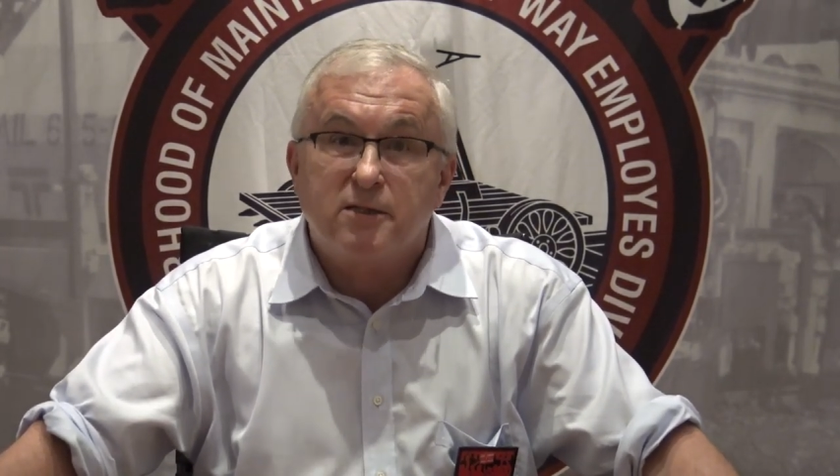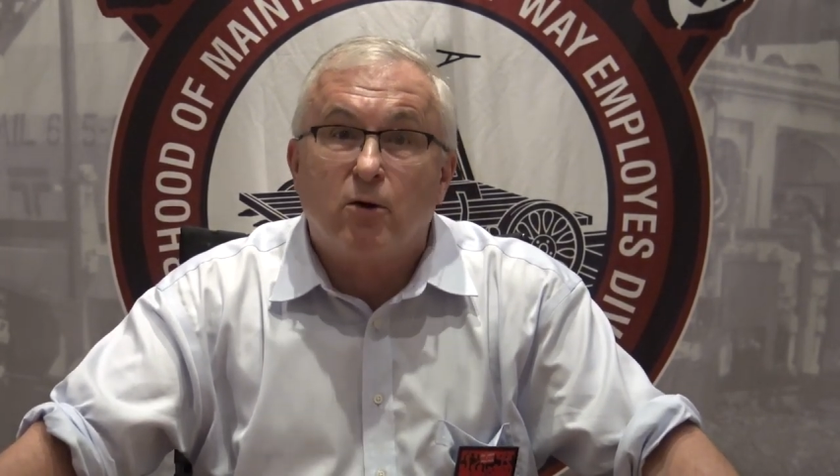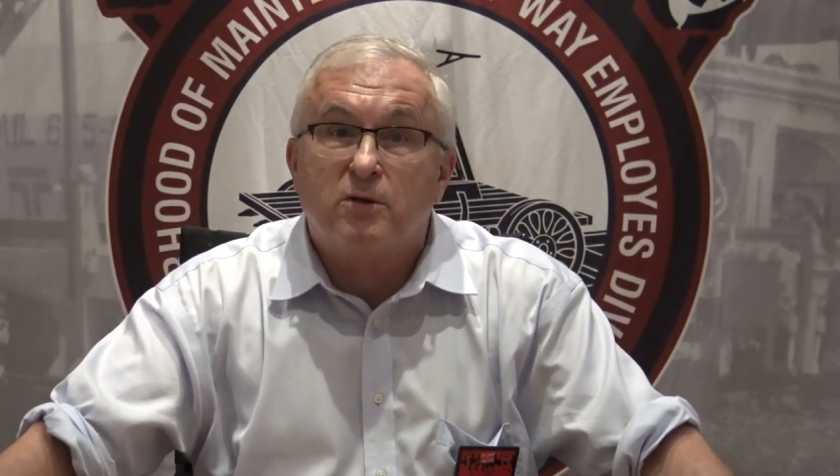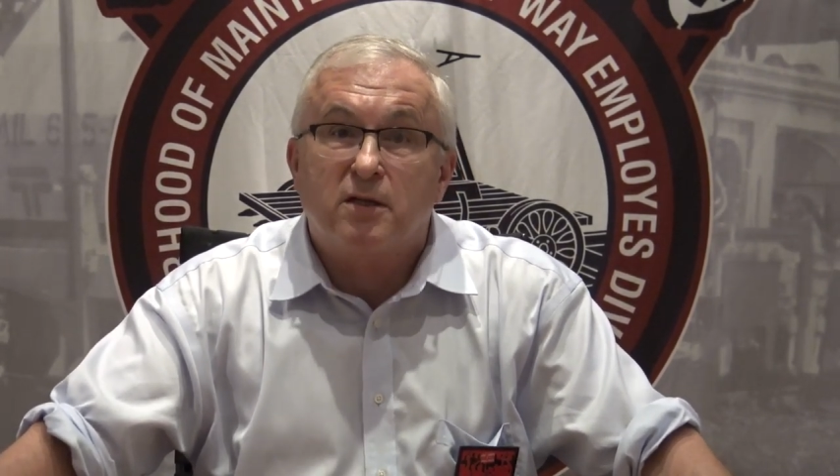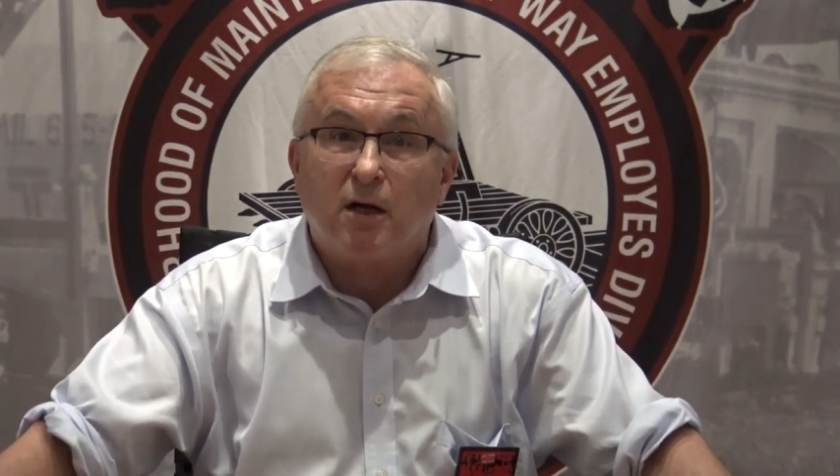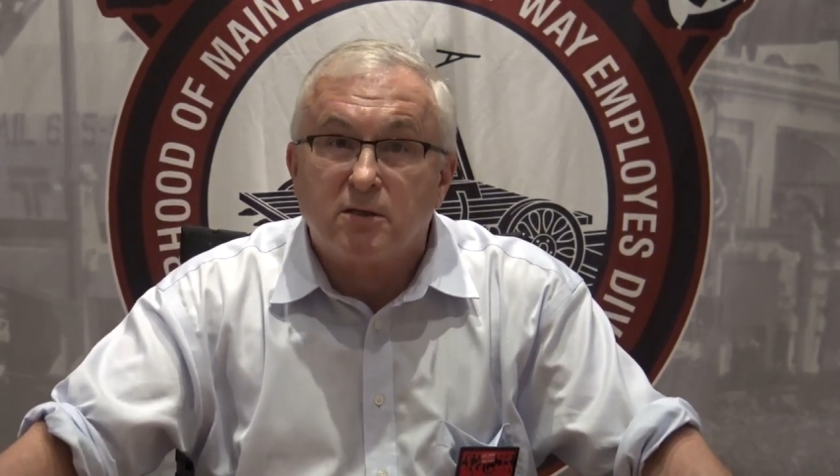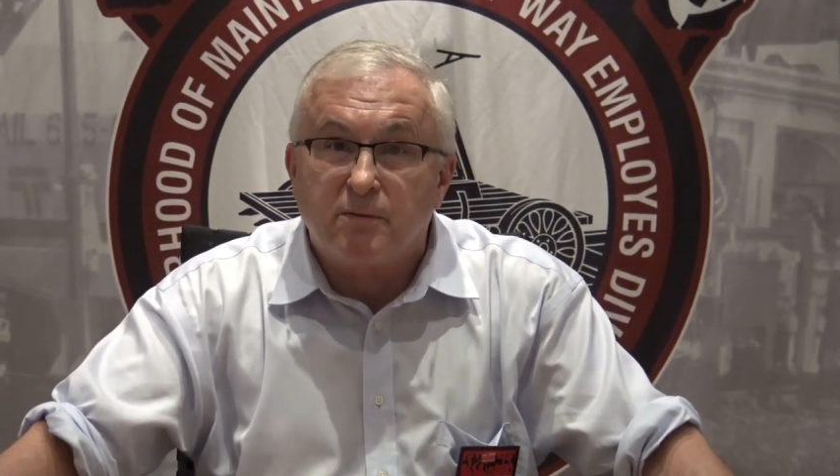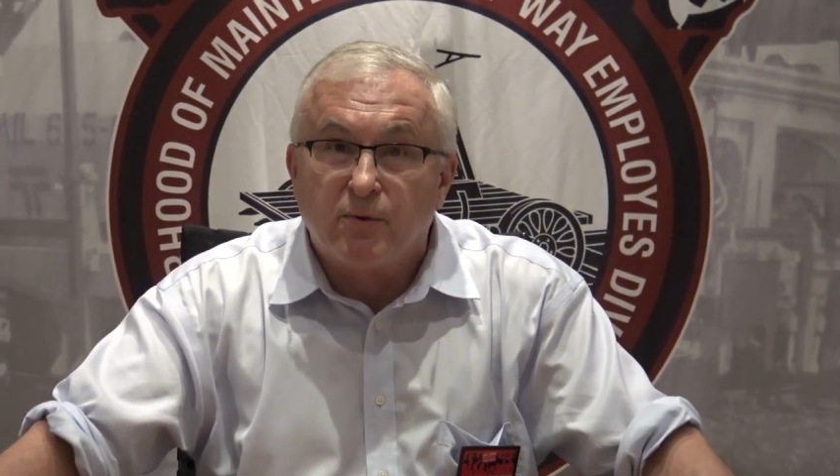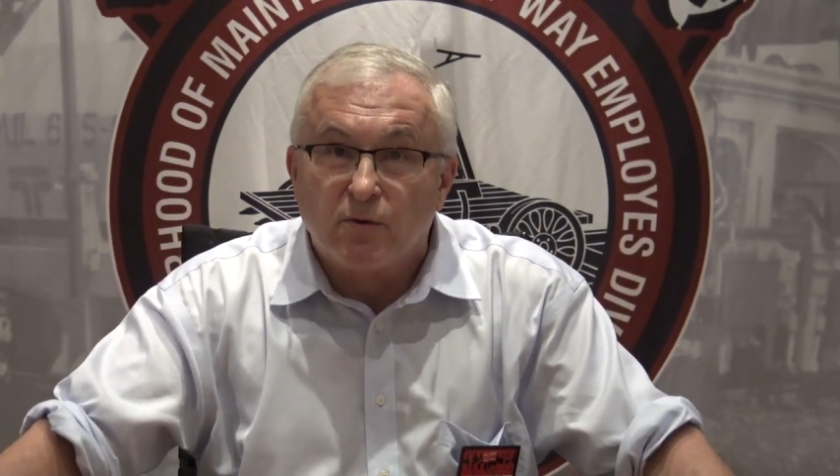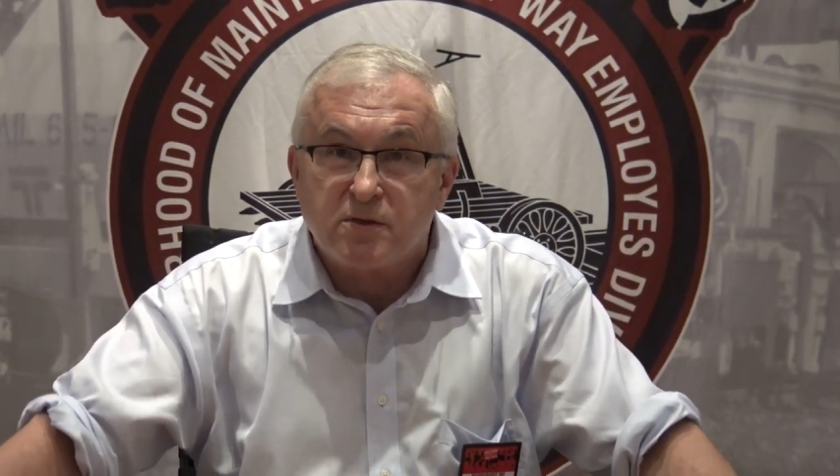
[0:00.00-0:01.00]
no
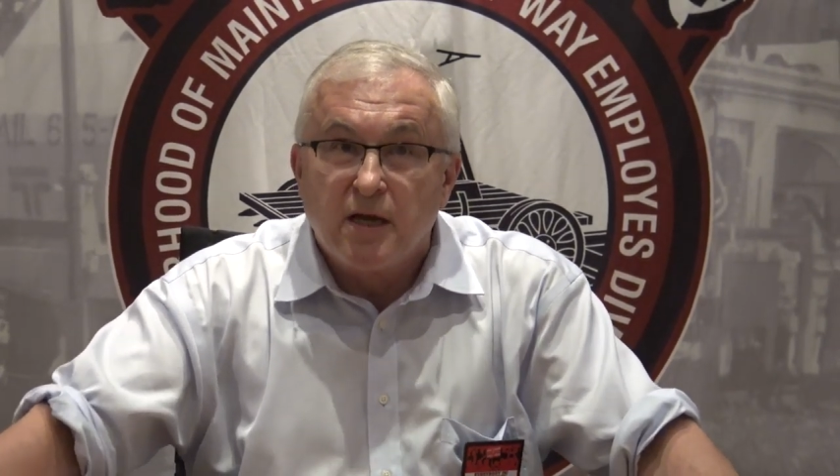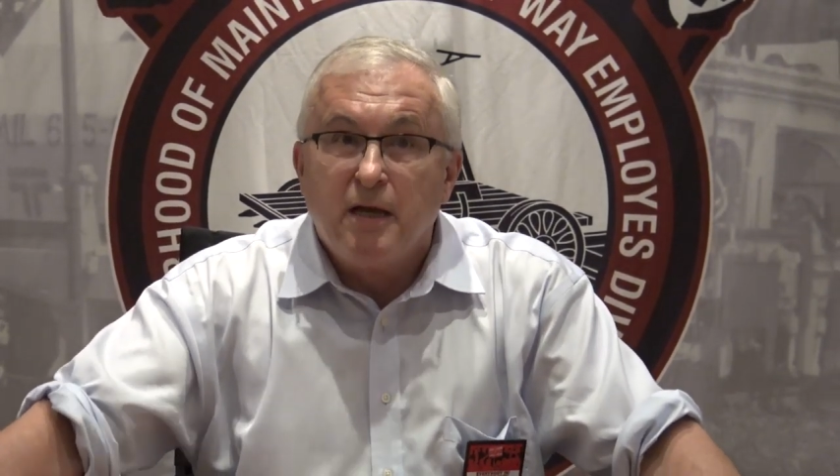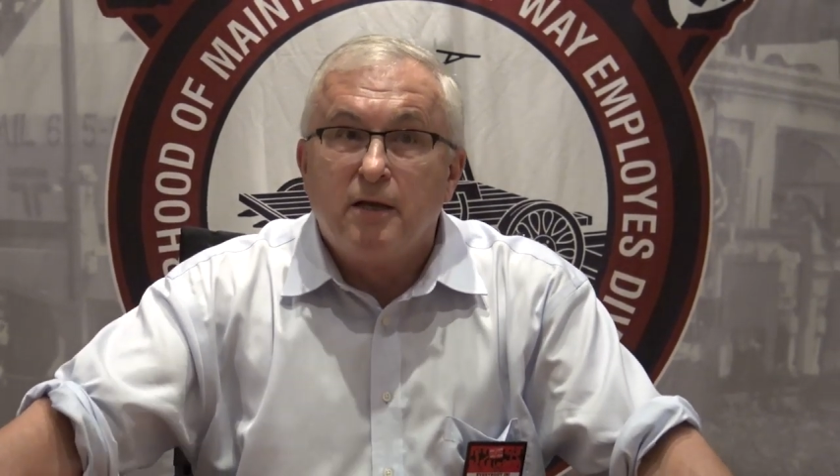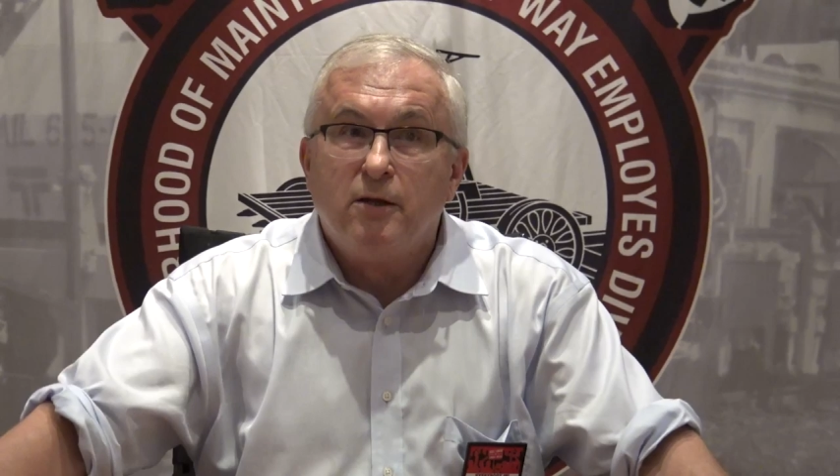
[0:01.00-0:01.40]
deductibles,